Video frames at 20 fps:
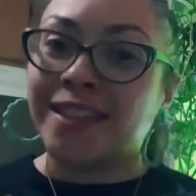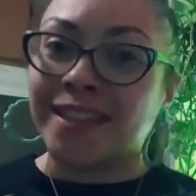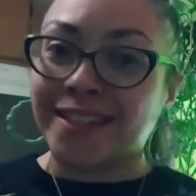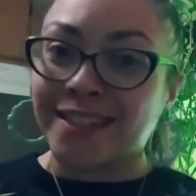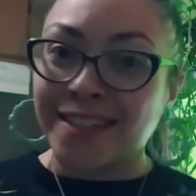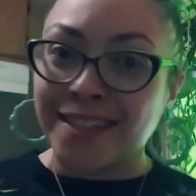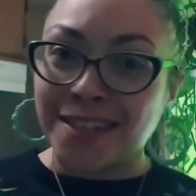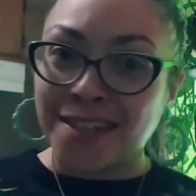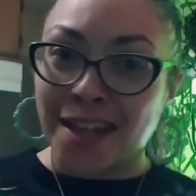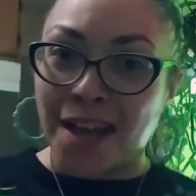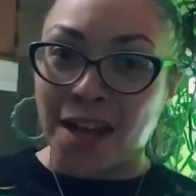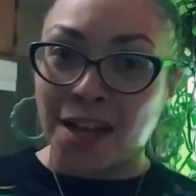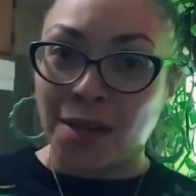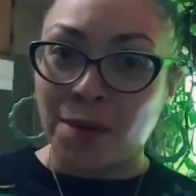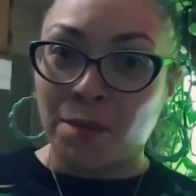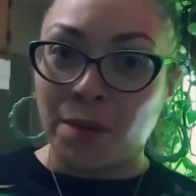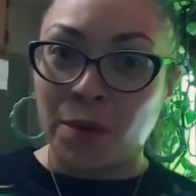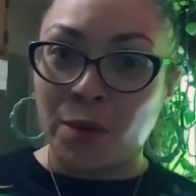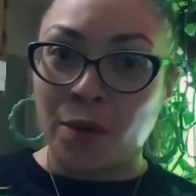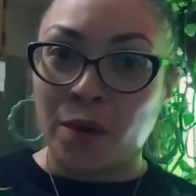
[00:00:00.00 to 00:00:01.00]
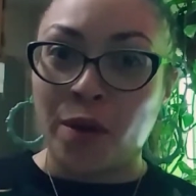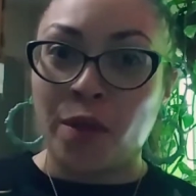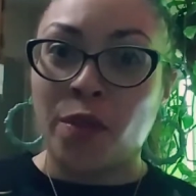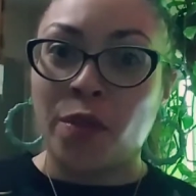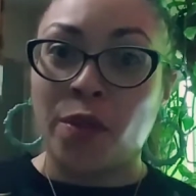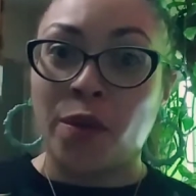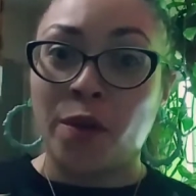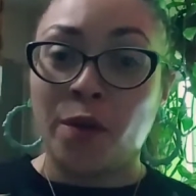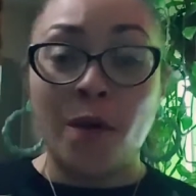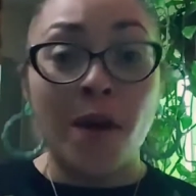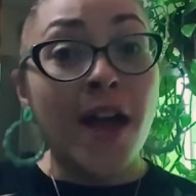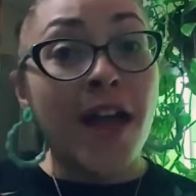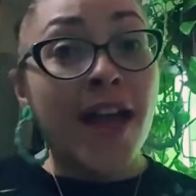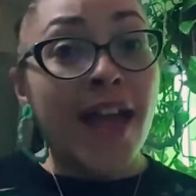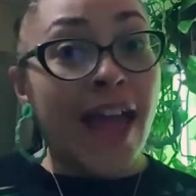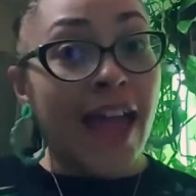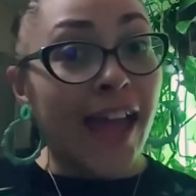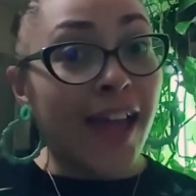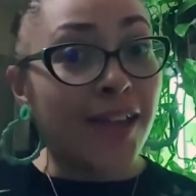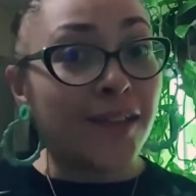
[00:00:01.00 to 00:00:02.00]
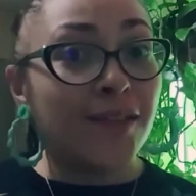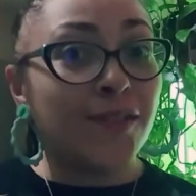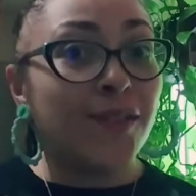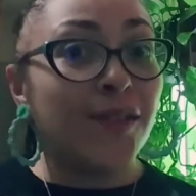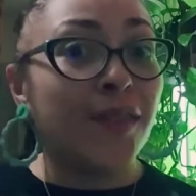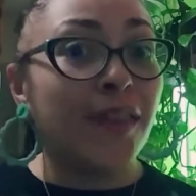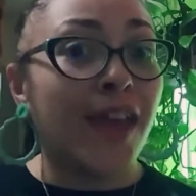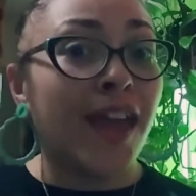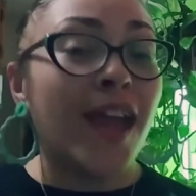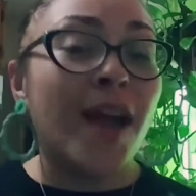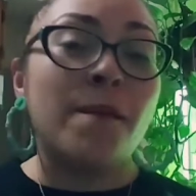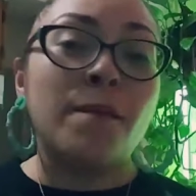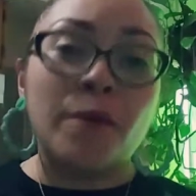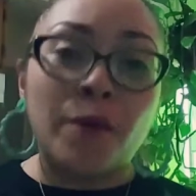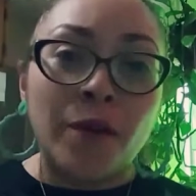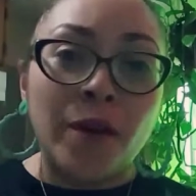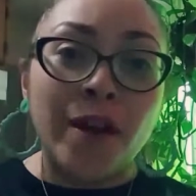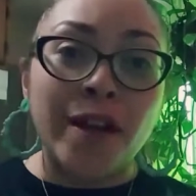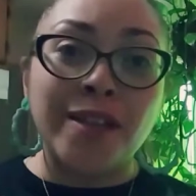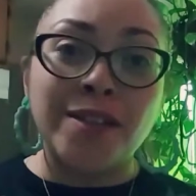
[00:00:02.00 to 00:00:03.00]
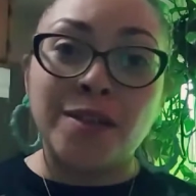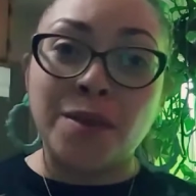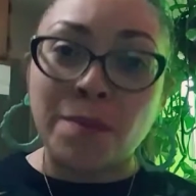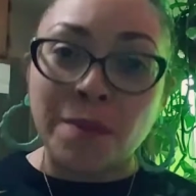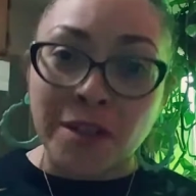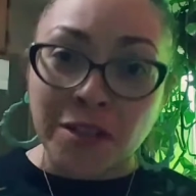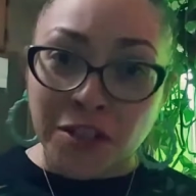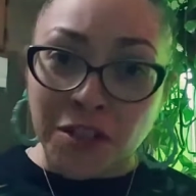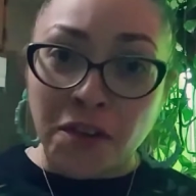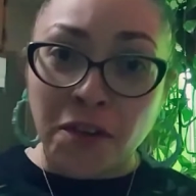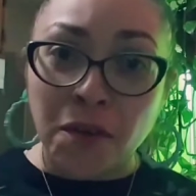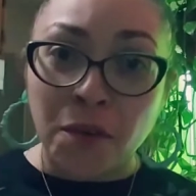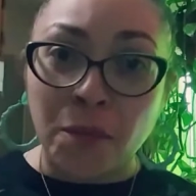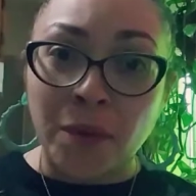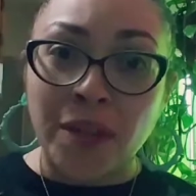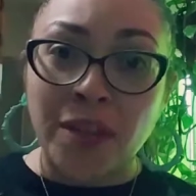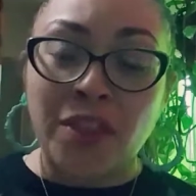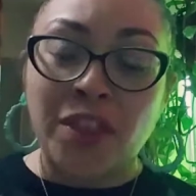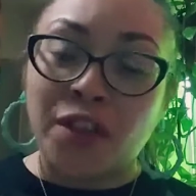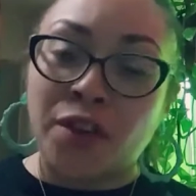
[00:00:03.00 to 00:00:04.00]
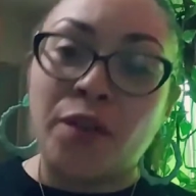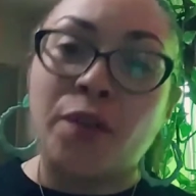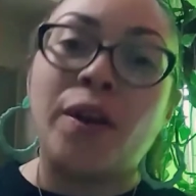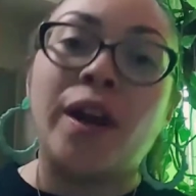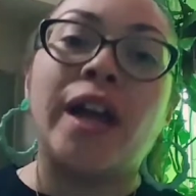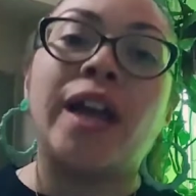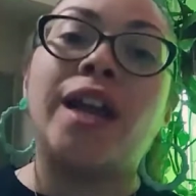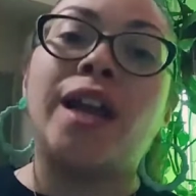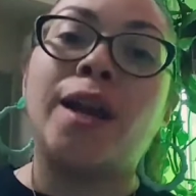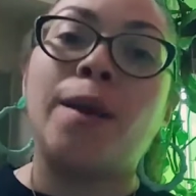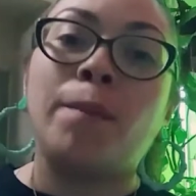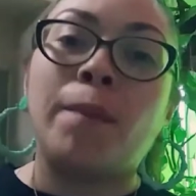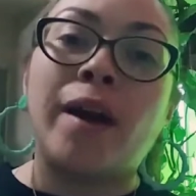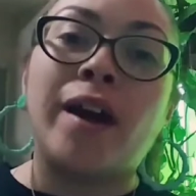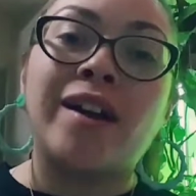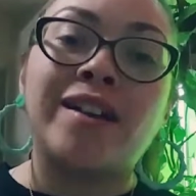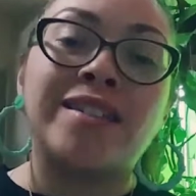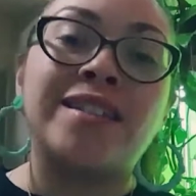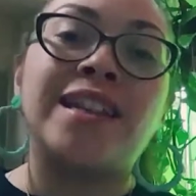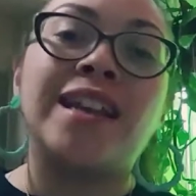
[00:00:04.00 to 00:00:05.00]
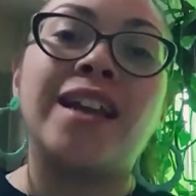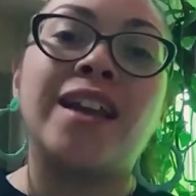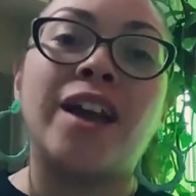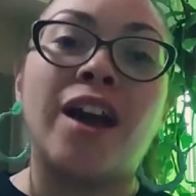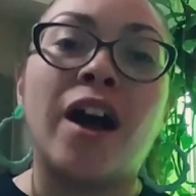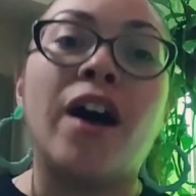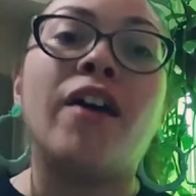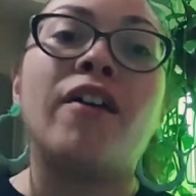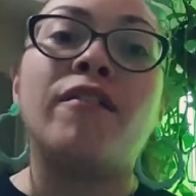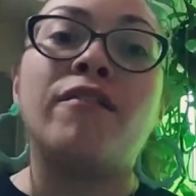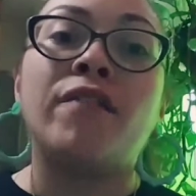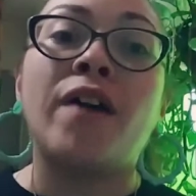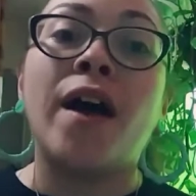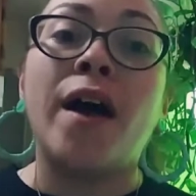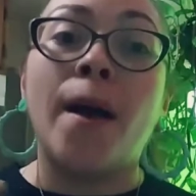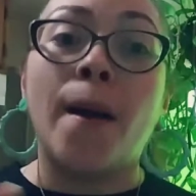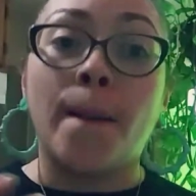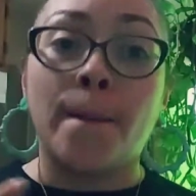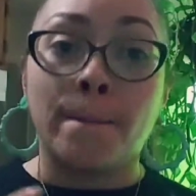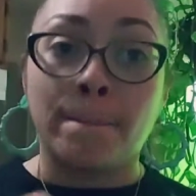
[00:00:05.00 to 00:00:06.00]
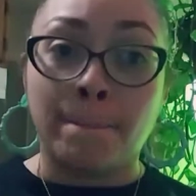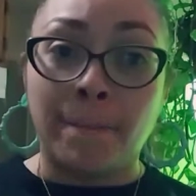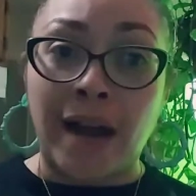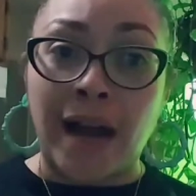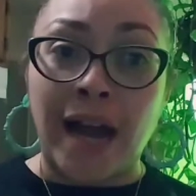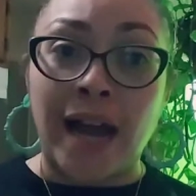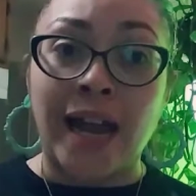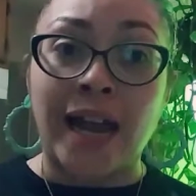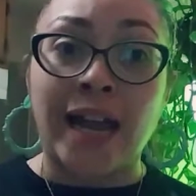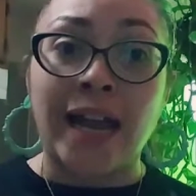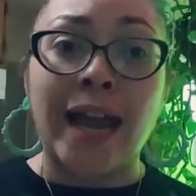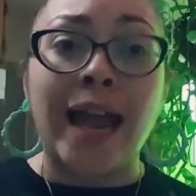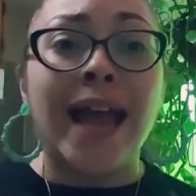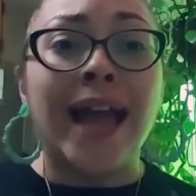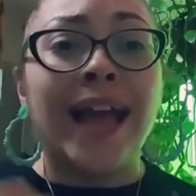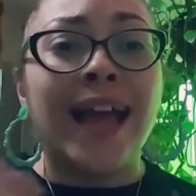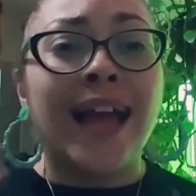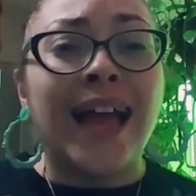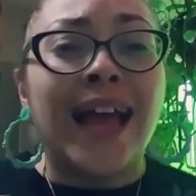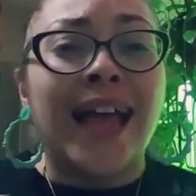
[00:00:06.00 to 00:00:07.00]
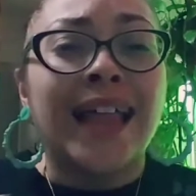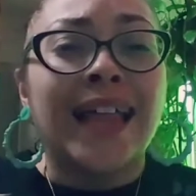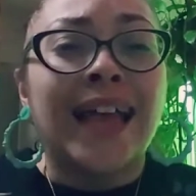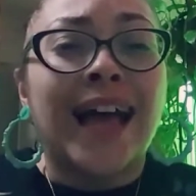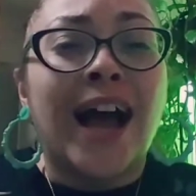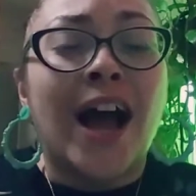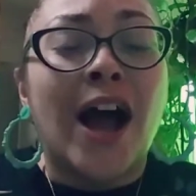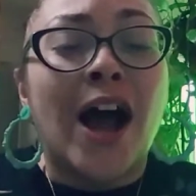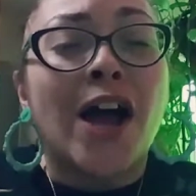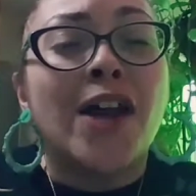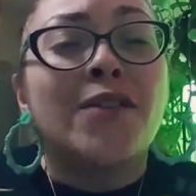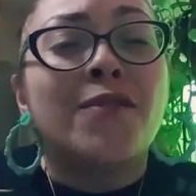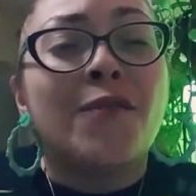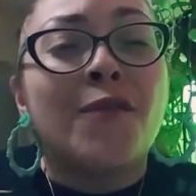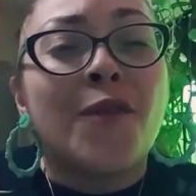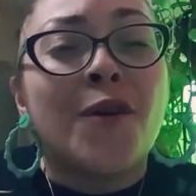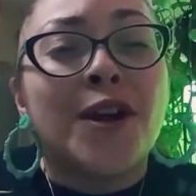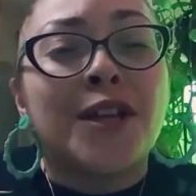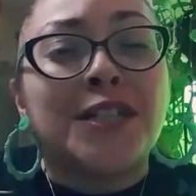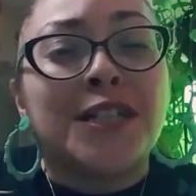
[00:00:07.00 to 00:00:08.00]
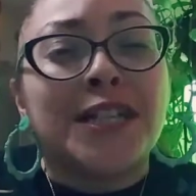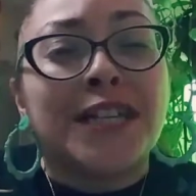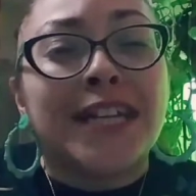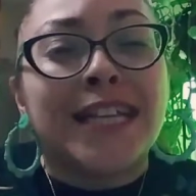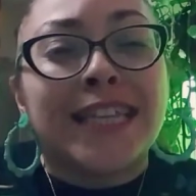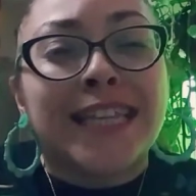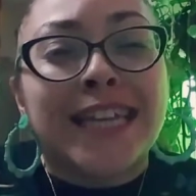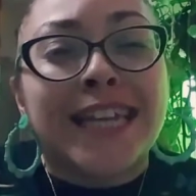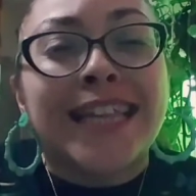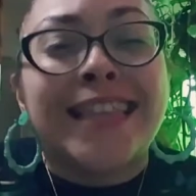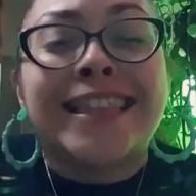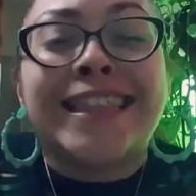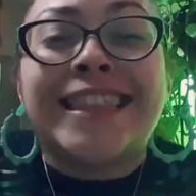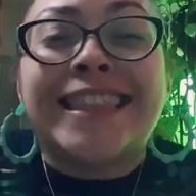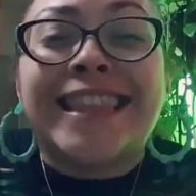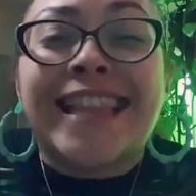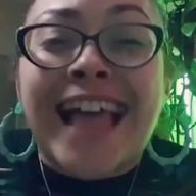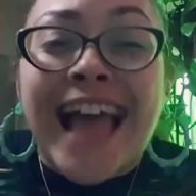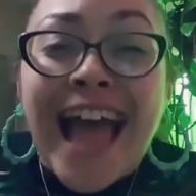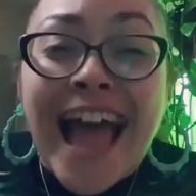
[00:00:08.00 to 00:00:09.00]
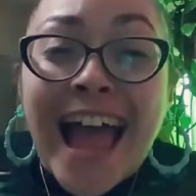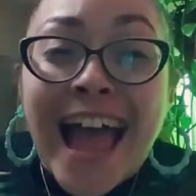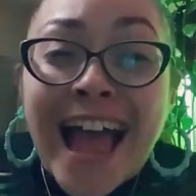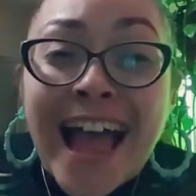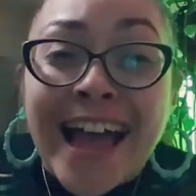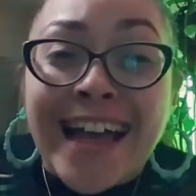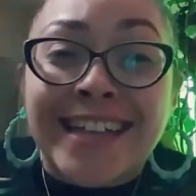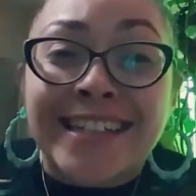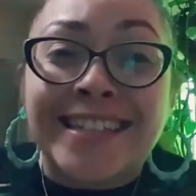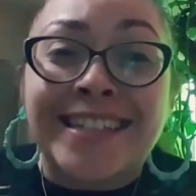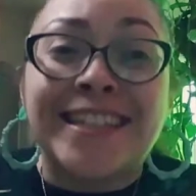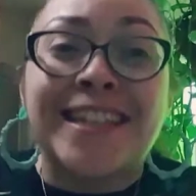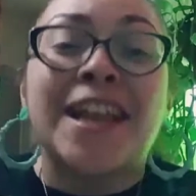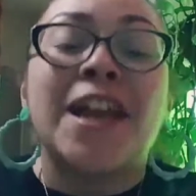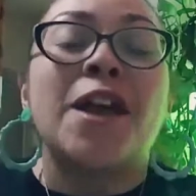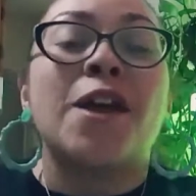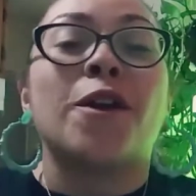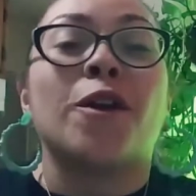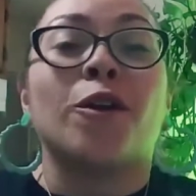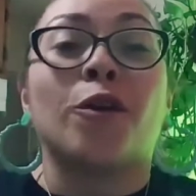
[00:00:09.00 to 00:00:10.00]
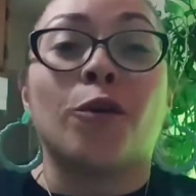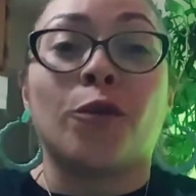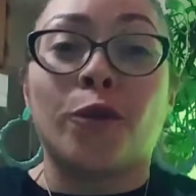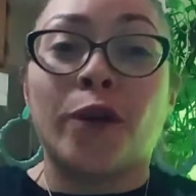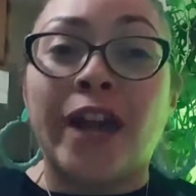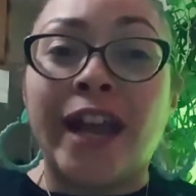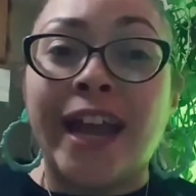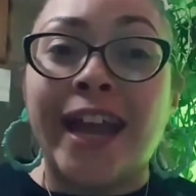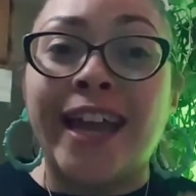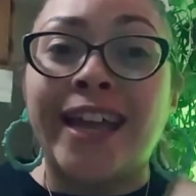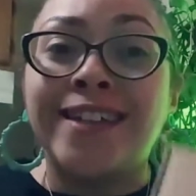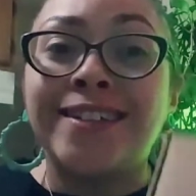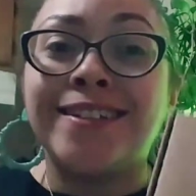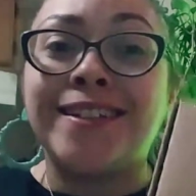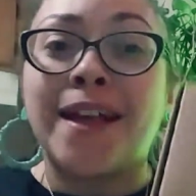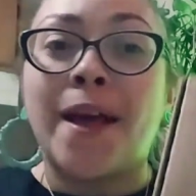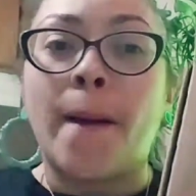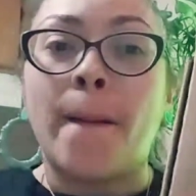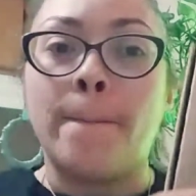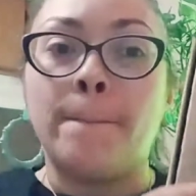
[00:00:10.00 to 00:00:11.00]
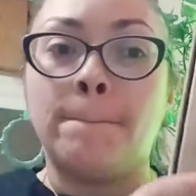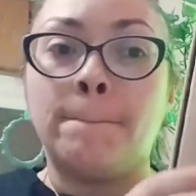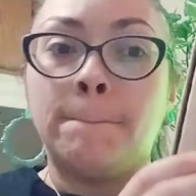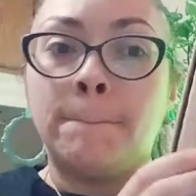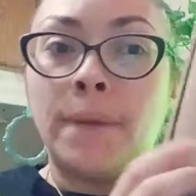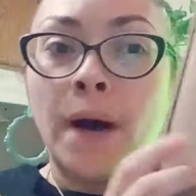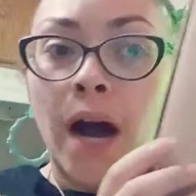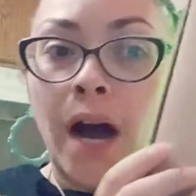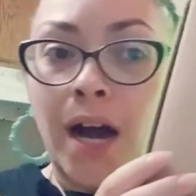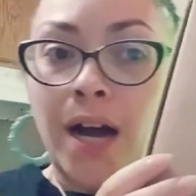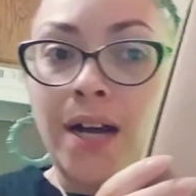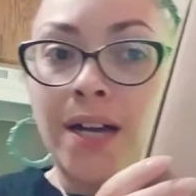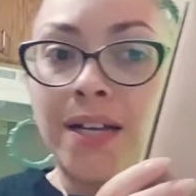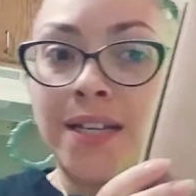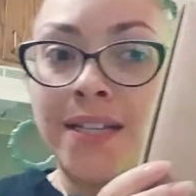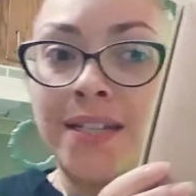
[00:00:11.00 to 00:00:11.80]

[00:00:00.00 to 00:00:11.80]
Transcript: This is Hubby Be with you, and today I'm going to be sharing with you an unboxing of my unfortunately last Graze box.